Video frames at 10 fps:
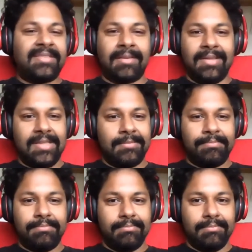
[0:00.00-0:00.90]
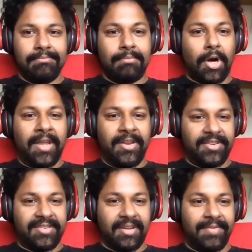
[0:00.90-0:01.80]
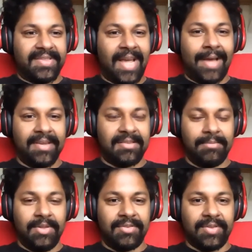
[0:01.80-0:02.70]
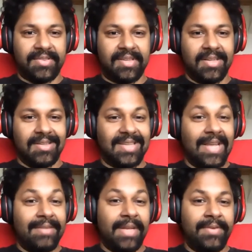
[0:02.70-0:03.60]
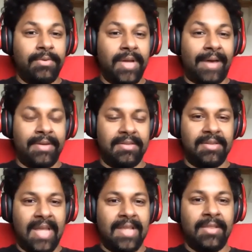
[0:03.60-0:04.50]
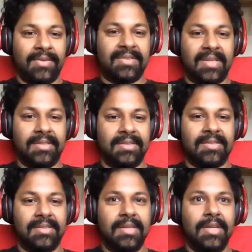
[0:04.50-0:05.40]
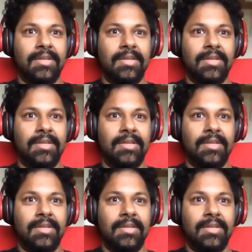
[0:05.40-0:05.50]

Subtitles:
basically market yourself as having some useful skills, even if you haven't gained those skills